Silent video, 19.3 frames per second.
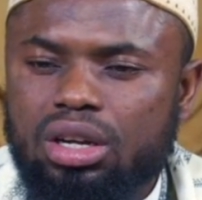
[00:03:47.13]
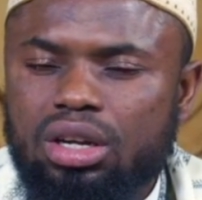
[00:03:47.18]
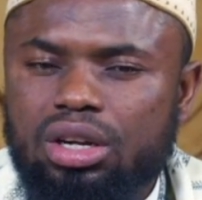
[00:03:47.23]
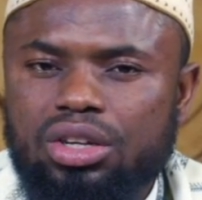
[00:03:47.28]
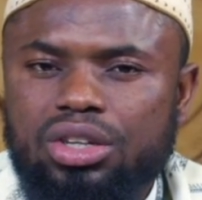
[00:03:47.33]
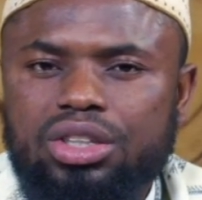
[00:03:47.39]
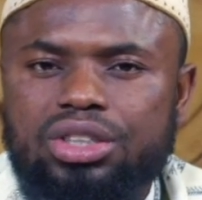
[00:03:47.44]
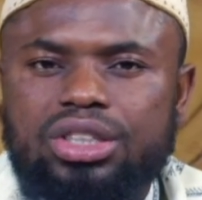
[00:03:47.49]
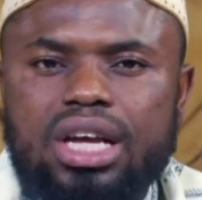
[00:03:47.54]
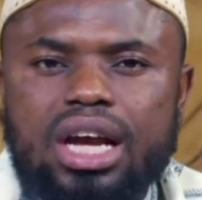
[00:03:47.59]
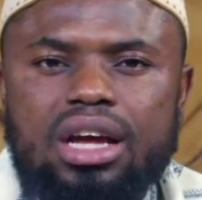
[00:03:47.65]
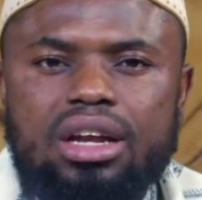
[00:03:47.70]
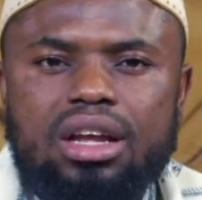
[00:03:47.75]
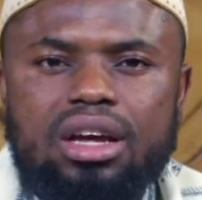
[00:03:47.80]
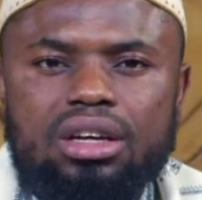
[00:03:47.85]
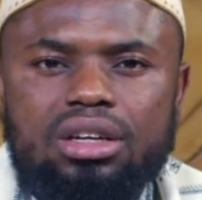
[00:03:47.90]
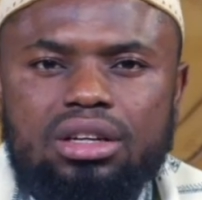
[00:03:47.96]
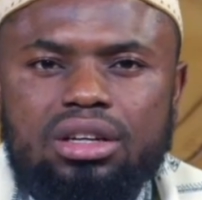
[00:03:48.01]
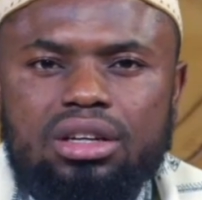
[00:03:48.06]

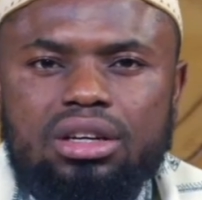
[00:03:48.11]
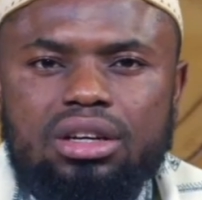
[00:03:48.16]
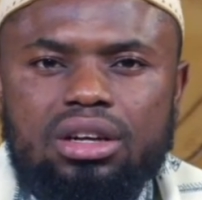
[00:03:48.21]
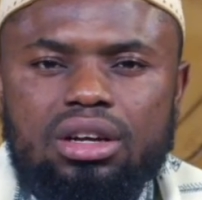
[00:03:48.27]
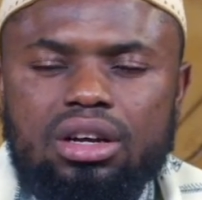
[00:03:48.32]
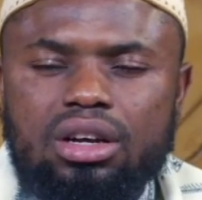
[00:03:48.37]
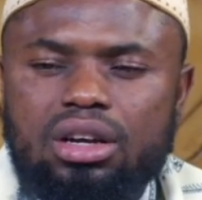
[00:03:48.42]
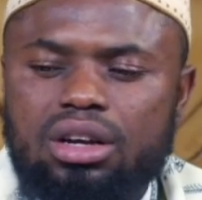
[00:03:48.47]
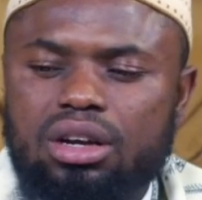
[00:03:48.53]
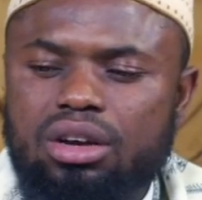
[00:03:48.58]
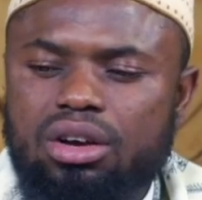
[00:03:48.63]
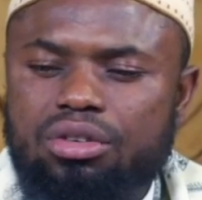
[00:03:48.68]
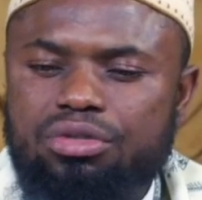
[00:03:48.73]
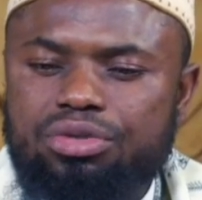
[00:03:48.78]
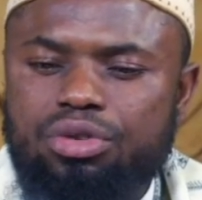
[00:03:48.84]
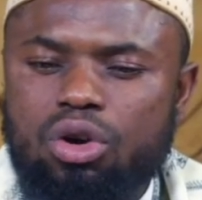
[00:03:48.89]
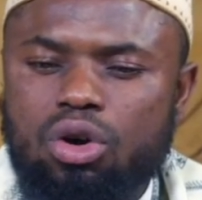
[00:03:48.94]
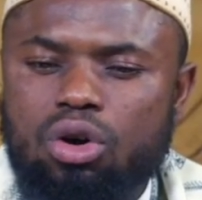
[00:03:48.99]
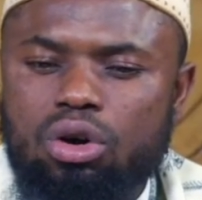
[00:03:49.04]
Risala
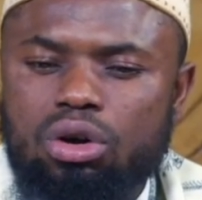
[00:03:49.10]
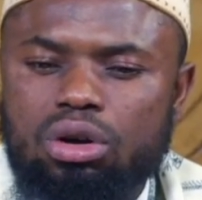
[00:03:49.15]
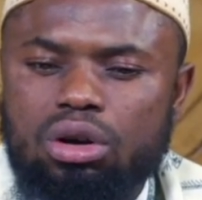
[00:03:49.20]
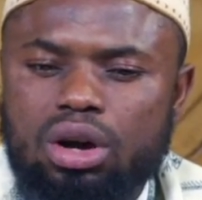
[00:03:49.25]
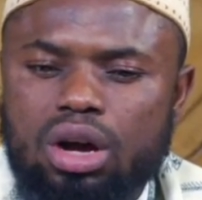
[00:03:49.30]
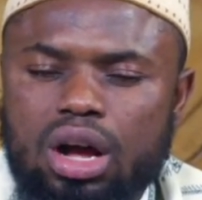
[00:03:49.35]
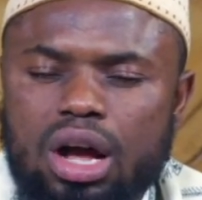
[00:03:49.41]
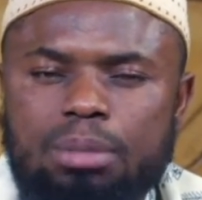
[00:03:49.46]
for